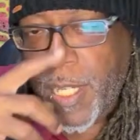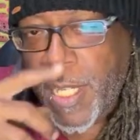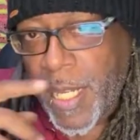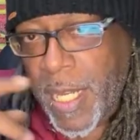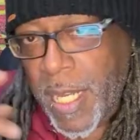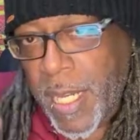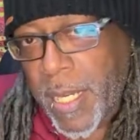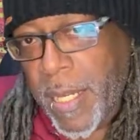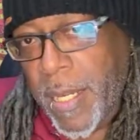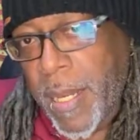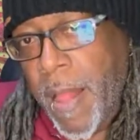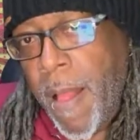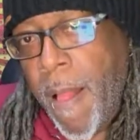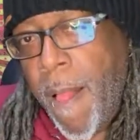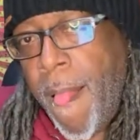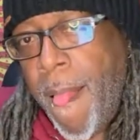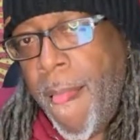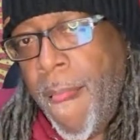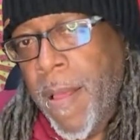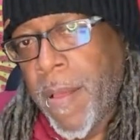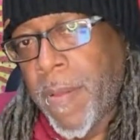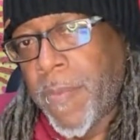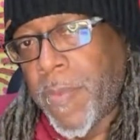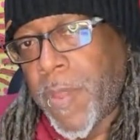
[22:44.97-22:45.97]
that
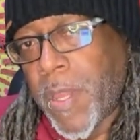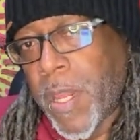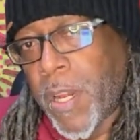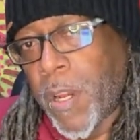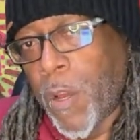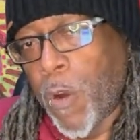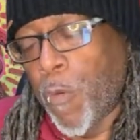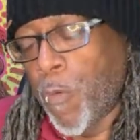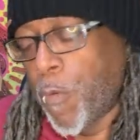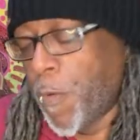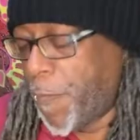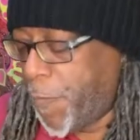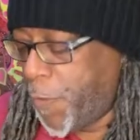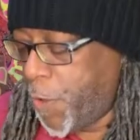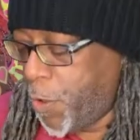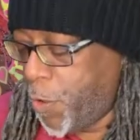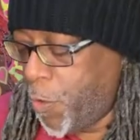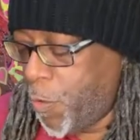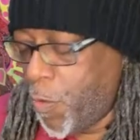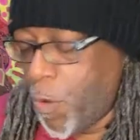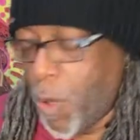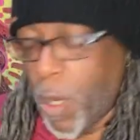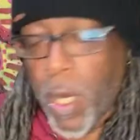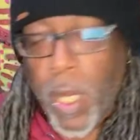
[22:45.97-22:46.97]

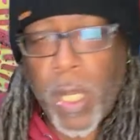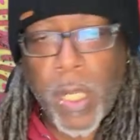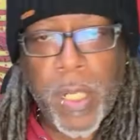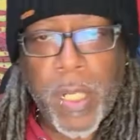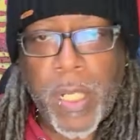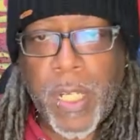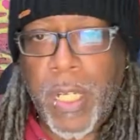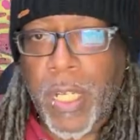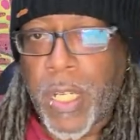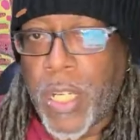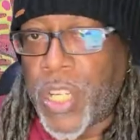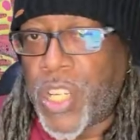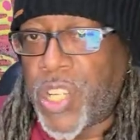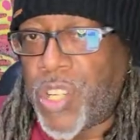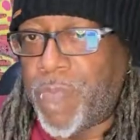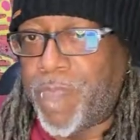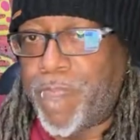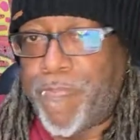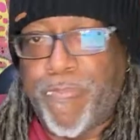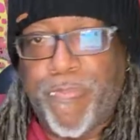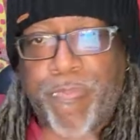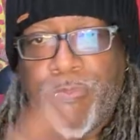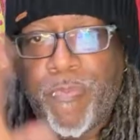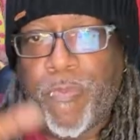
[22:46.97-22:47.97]
review a
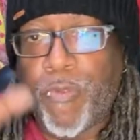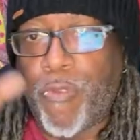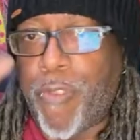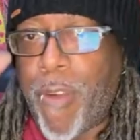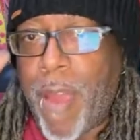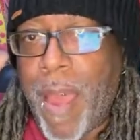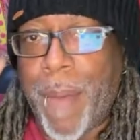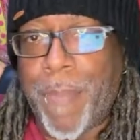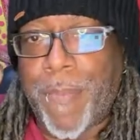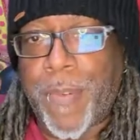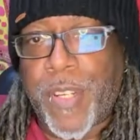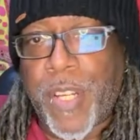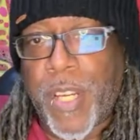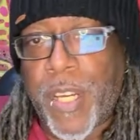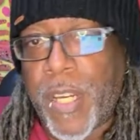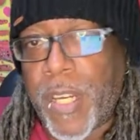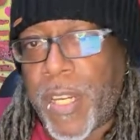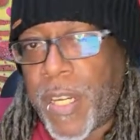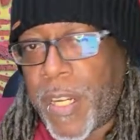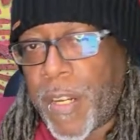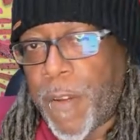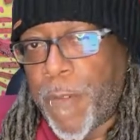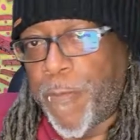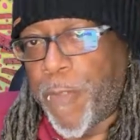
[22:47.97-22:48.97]
crap
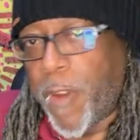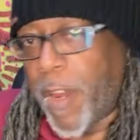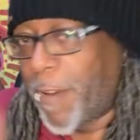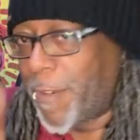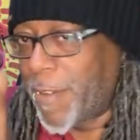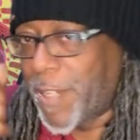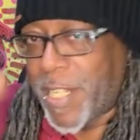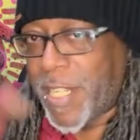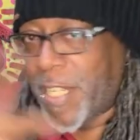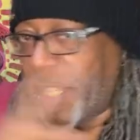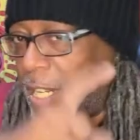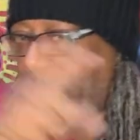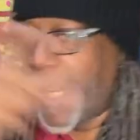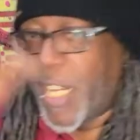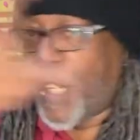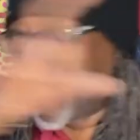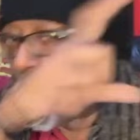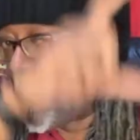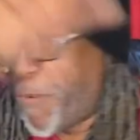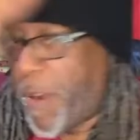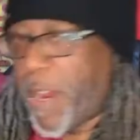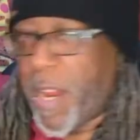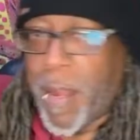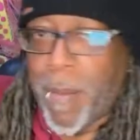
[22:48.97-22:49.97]
ton of fragrances and they
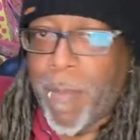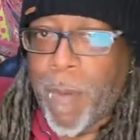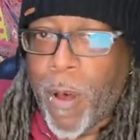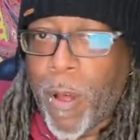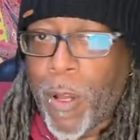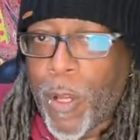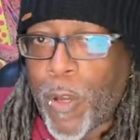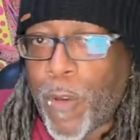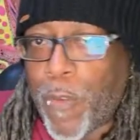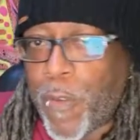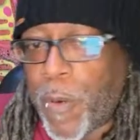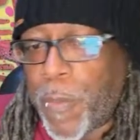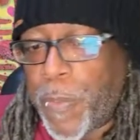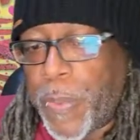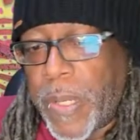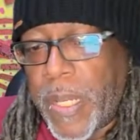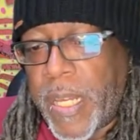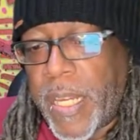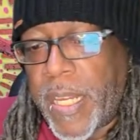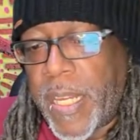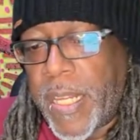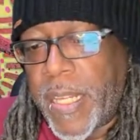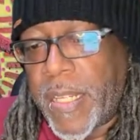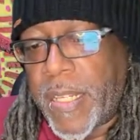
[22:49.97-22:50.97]
spray them all over the
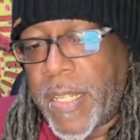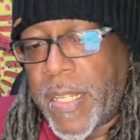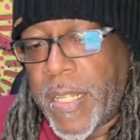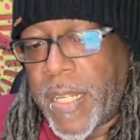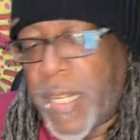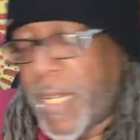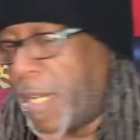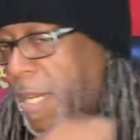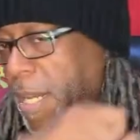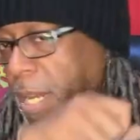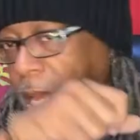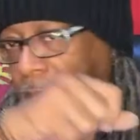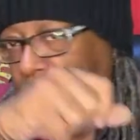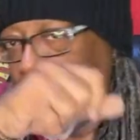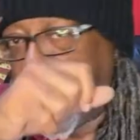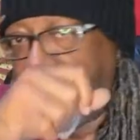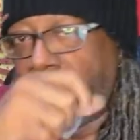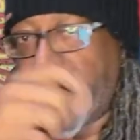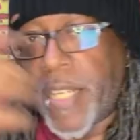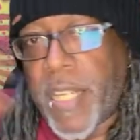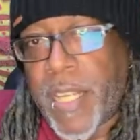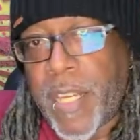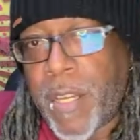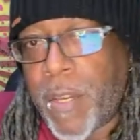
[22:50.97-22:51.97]
place, and then they can
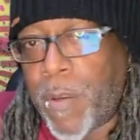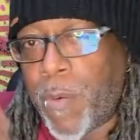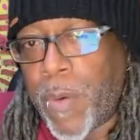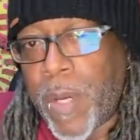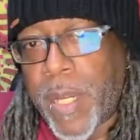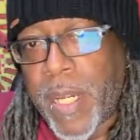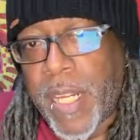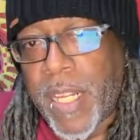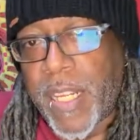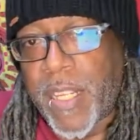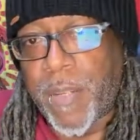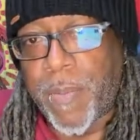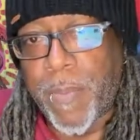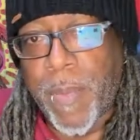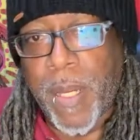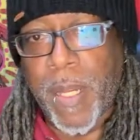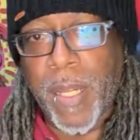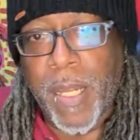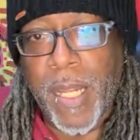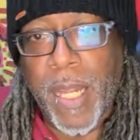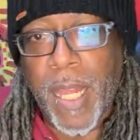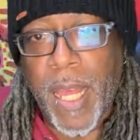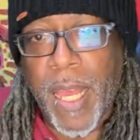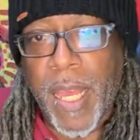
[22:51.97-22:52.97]
tell what they
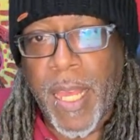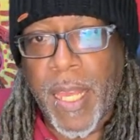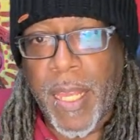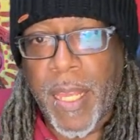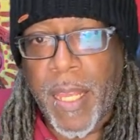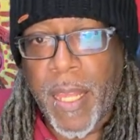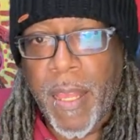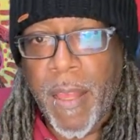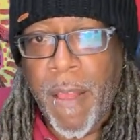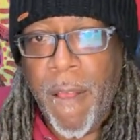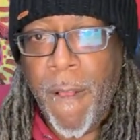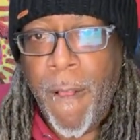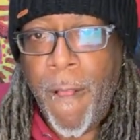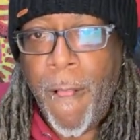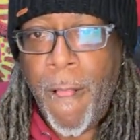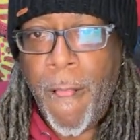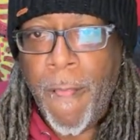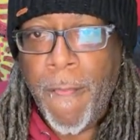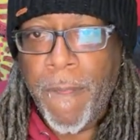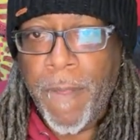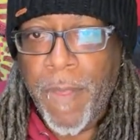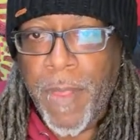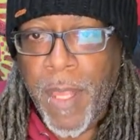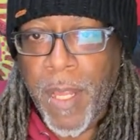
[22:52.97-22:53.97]
smell like,
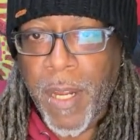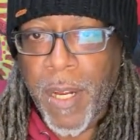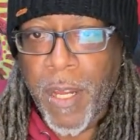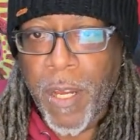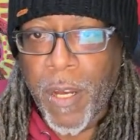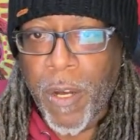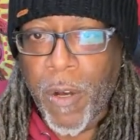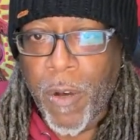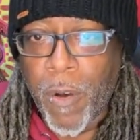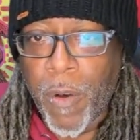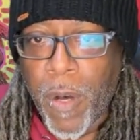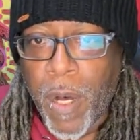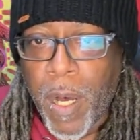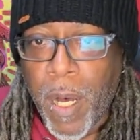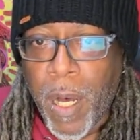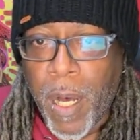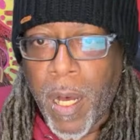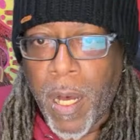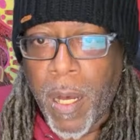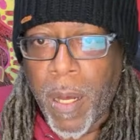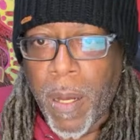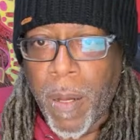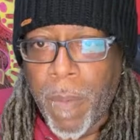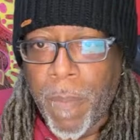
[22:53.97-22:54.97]
you
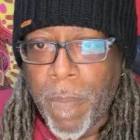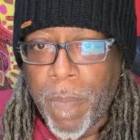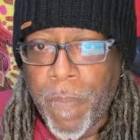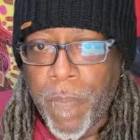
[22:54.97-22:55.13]
know,